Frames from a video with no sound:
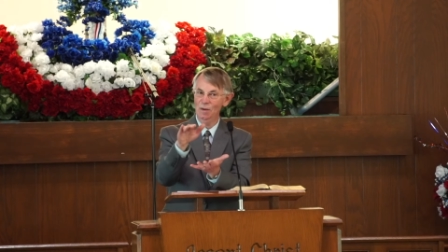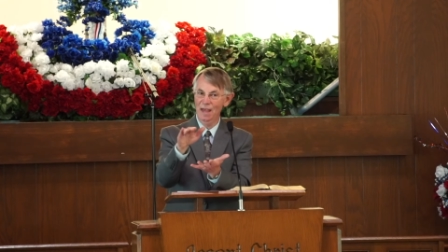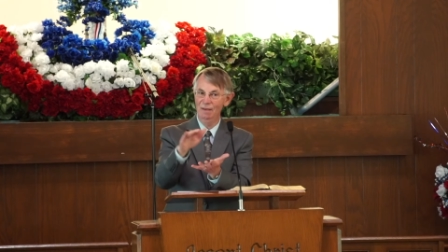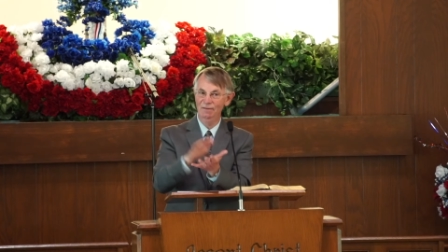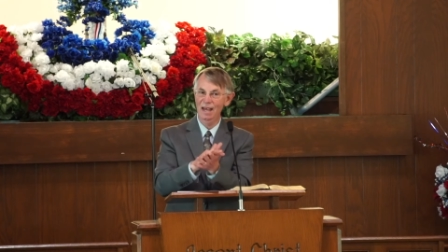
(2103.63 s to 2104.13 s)

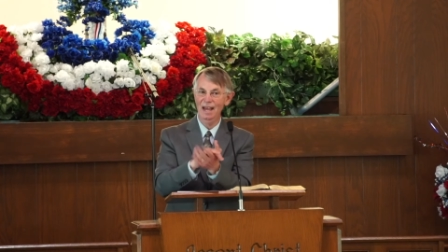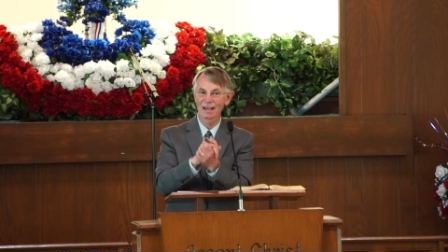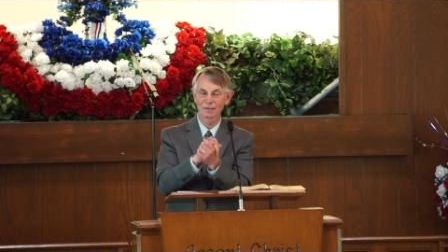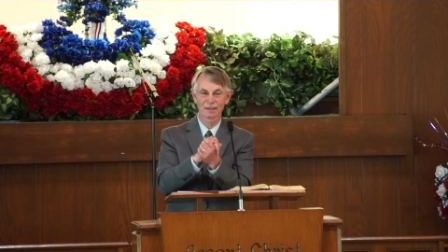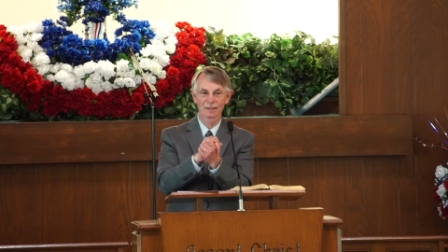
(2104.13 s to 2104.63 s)
that
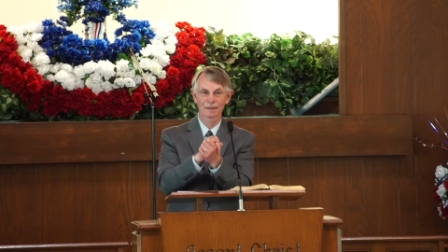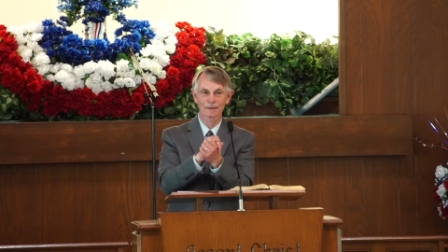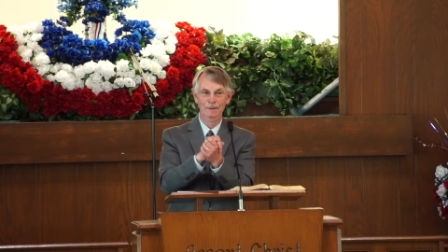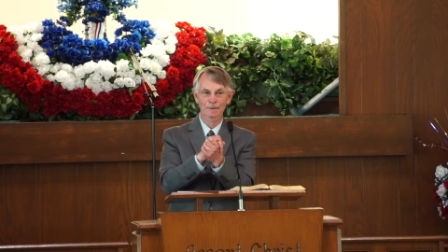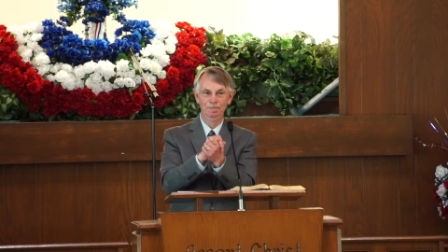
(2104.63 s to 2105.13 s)
fast.
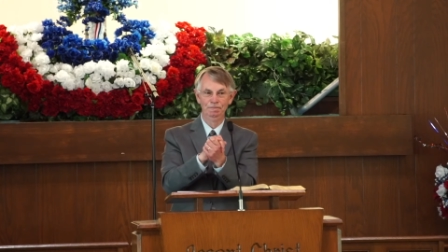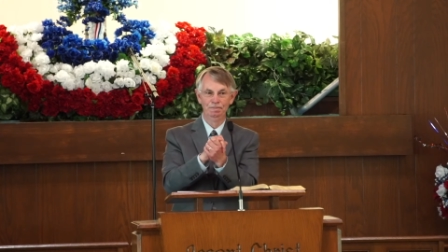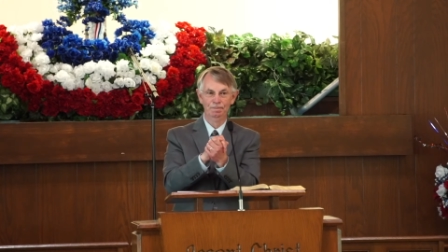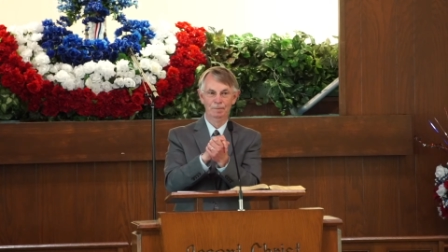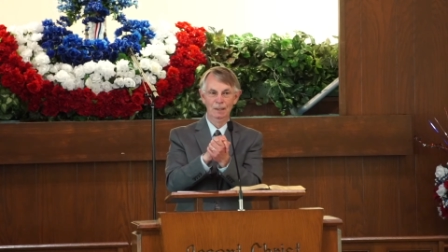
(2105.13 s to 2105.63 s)

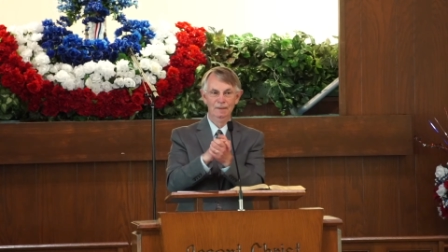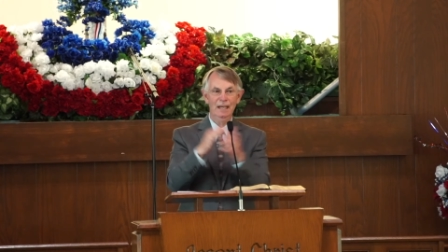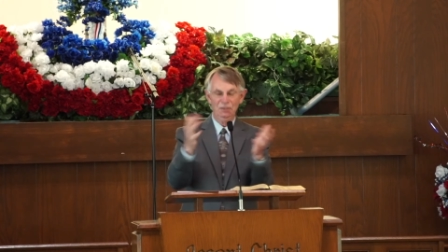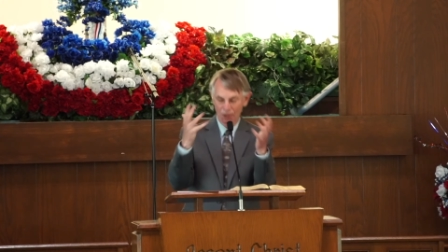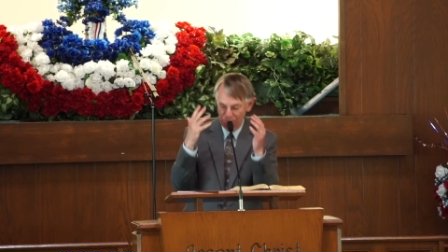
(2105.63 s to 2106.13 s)

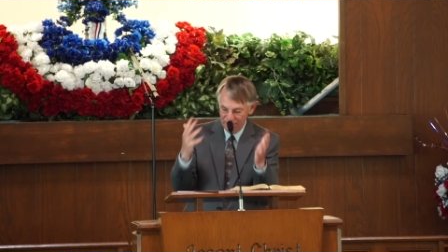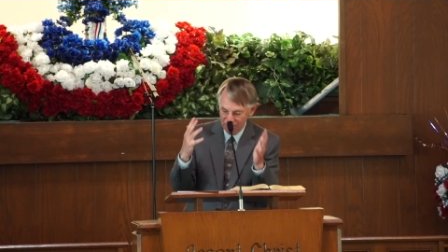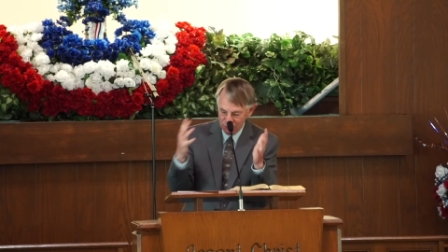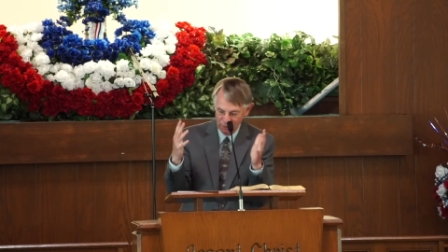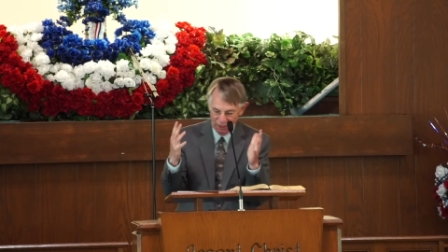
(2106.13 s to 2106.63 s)
That's the
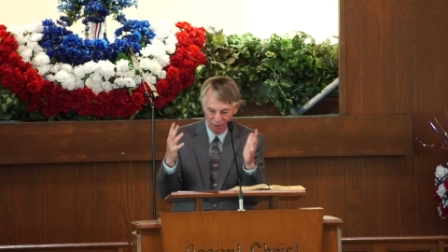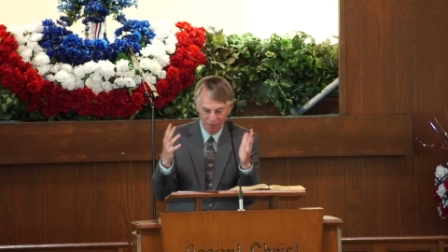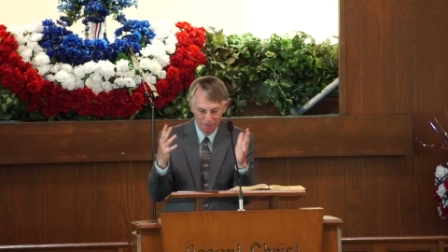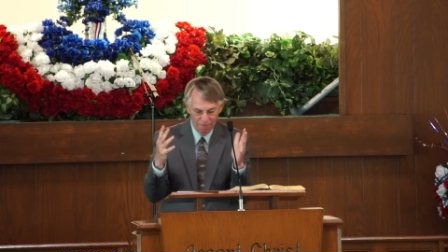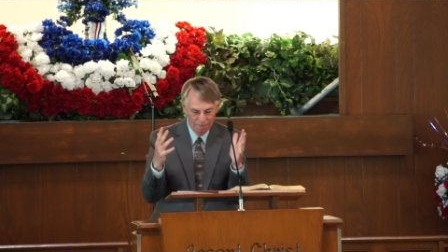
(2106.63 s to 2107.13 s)
picture
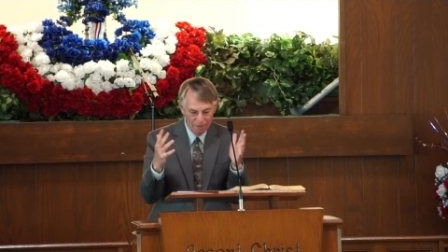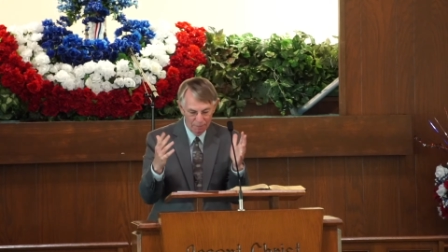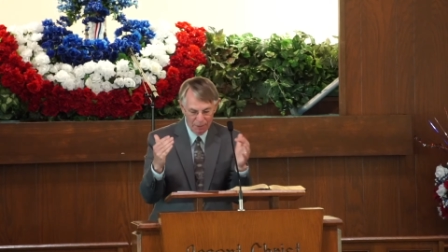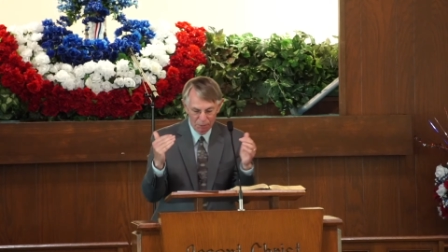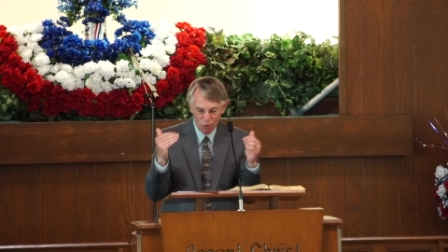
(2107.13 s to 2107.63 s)
here.
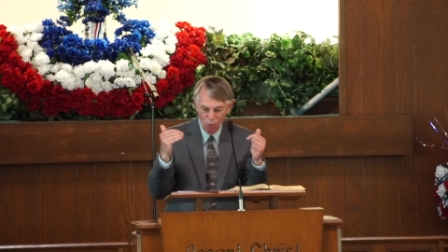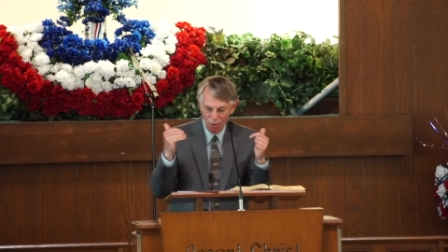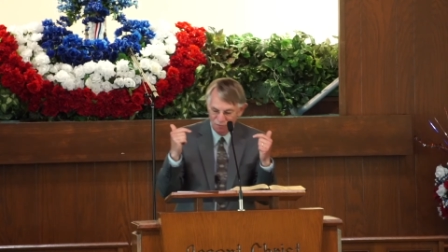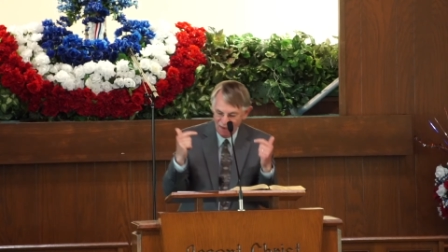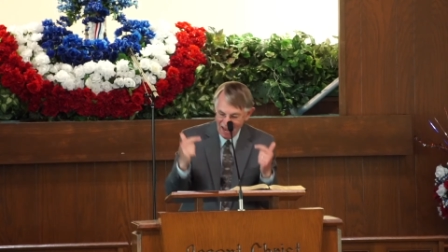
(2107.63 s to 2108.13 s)
People are
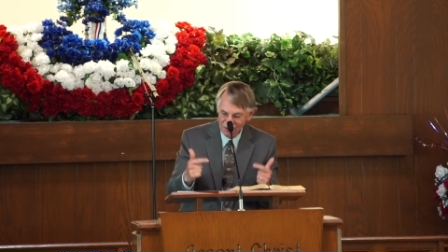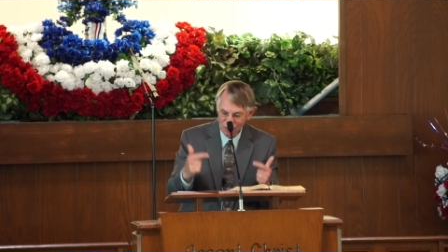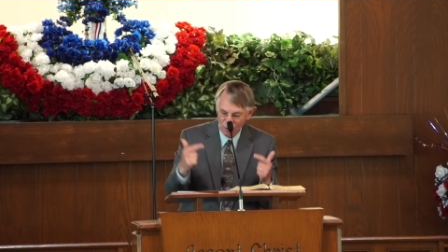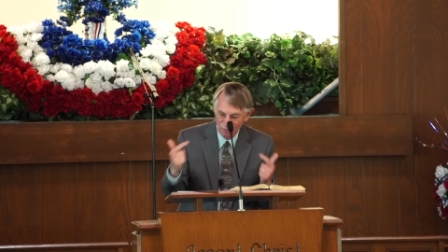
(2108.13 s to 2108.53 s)
going faster and